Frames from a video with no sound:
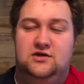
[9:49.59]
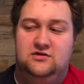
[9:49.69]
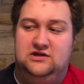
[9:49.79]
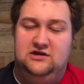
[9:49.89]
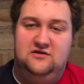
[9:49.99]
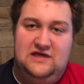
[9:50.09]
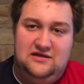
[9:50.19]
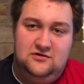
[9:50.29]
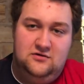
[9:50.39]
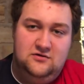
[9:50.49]
You can hear that
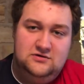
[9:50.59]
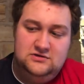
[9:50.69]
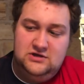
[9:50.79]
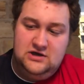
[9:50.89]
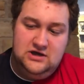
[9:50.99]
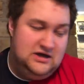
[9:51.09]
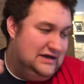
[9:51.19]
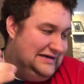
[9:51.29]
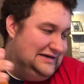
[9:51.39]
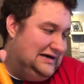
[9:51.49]
little
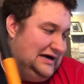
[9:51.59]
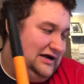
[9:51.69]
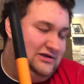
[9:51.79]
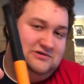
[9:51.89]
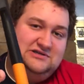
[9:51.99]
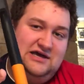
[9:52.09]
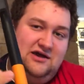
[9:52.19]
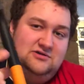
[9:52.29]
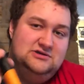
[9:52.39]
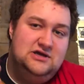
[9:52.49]
hollow
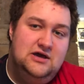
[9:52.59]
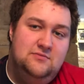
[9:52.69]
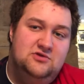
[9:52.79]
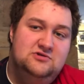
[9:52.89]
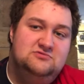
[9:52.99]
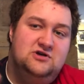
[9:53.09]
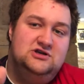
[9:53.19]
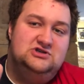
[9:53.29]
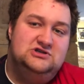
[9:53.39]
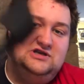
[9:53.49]
sound. The reason why I
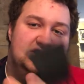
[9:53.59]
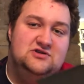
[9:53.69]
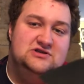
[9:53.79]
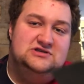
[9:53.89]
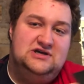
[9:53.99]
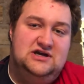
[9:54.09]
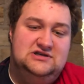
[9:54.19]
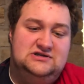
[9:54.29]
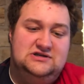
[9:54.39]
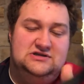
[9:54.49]
just signed on this guy
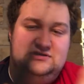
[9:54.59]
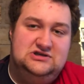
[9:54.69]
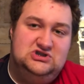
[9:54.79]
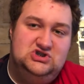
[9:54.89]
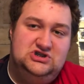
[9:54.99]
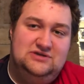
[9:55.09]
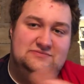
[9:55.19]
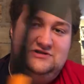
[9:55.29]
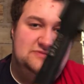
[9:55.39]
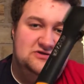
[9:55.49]
is because it's cheap,
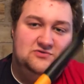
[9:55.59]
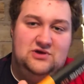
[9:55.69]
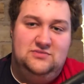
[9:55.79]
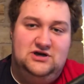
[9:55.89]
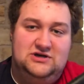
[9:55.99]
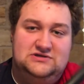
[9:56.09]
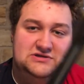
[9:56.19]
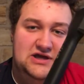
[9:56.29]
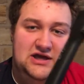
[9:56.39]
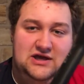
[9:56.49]
it's about 20 bucks,
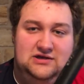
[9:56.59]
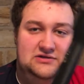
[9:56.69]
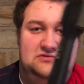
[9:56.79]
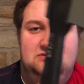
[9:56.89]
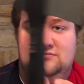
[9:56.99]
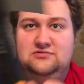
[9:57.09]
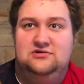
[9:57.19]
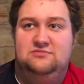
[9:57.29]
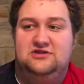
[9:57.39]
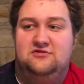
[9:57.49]
and
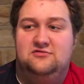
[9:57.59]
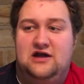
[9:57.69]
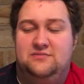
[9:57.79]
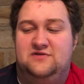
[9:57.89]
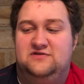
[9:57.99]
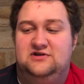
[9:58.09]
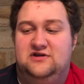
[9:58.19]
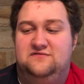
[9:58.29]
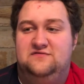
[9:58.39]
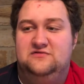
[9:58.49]
beat the crap out of it
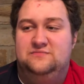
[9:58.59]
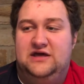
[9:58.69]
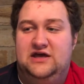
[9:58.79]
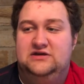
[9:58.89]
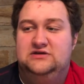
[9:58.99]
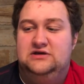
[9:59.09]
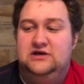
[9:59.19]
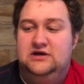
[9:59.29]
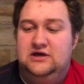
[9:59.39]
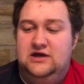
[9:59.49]
not feel bad.
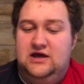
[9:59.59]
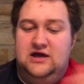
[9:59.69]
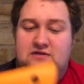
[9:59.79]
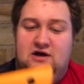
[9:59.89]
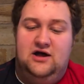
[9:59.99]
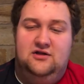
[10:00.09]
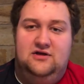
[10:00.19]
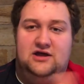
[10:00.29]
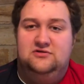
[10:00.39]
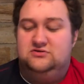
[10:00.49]
And the hollow
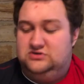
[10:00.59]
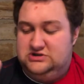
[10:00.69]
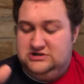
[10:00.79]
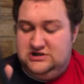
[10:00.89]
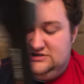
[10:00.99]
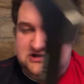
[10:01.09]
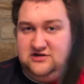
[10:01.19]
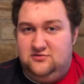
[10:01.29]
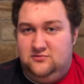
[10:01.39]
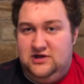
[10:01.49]
handle just cuts
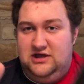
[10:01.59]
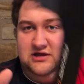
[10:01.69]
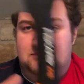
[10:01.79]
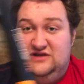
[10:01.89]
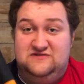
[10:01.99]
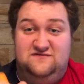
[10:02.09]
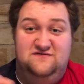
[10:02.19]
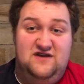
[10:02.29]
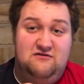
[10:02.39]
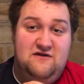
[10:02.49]
down the weight. It makes it
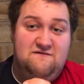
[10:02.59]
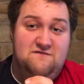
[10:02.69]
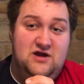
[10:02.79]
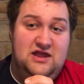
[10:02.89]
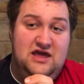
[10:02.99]
very front